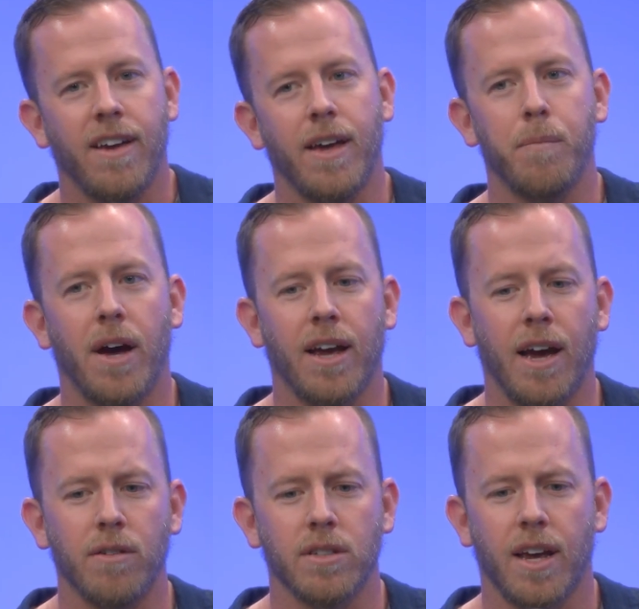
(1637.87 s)
And my
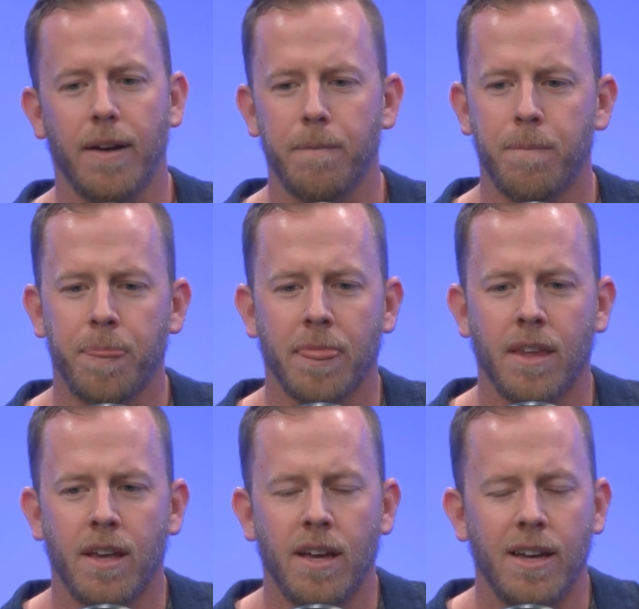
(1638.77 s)
guy was like,
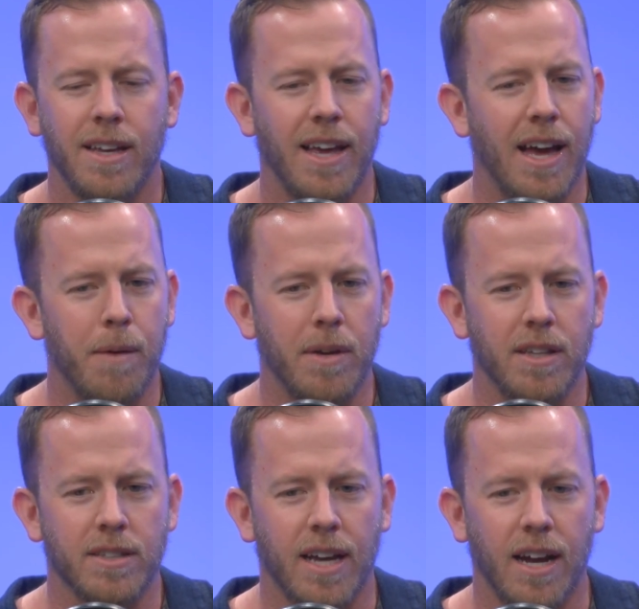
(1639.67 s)
"Yeah, I mean,
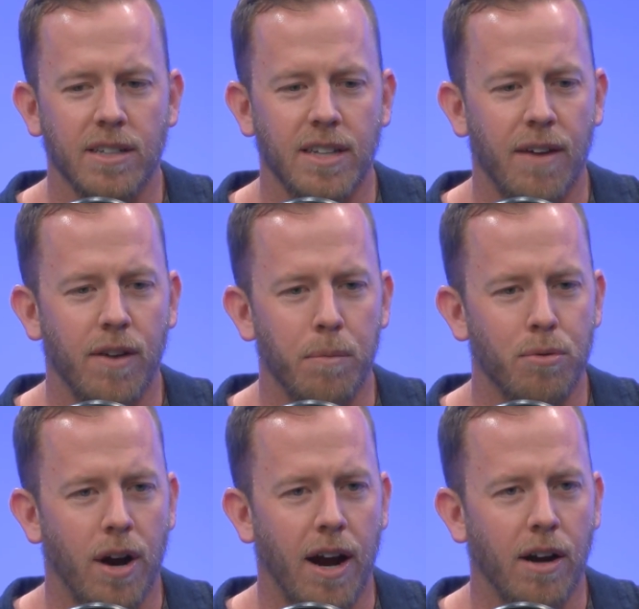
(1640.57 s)
this guy doesn't have any
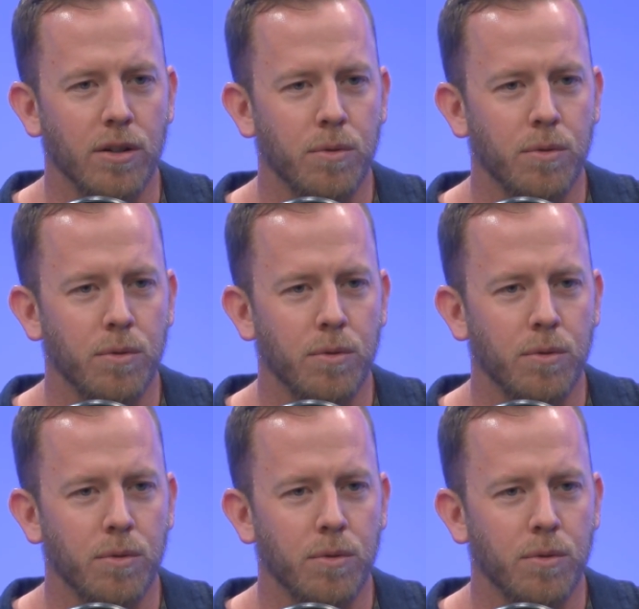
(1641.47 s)
priors.